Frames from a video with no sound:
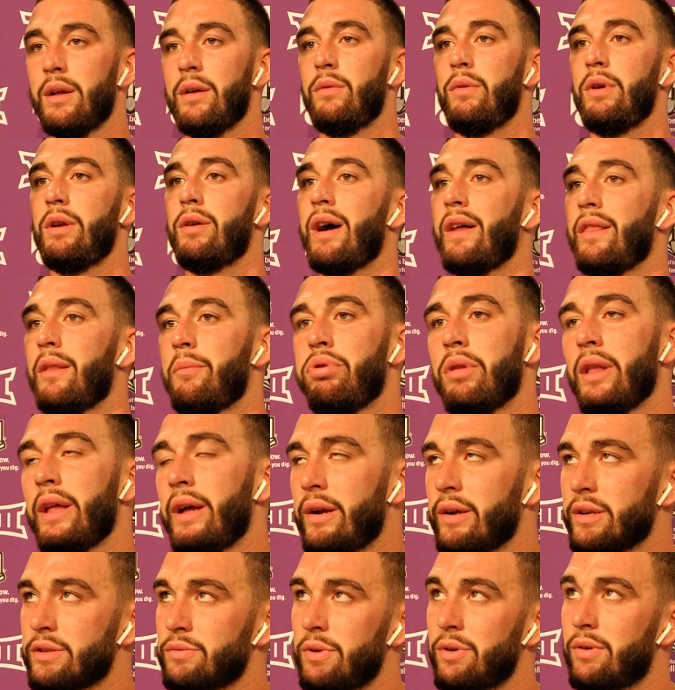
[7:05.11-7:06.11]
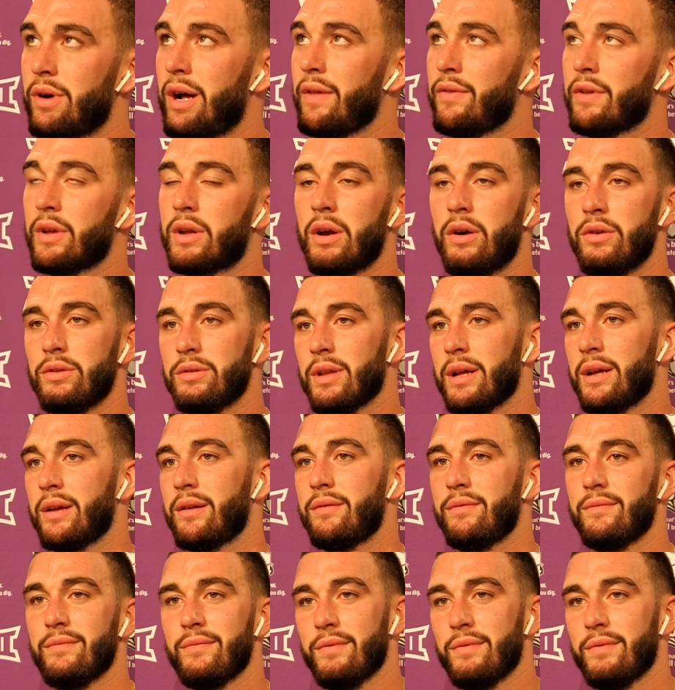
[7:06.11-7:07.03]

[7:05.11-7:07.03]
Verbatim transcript: We don't have the players. We don't have the coach. Like,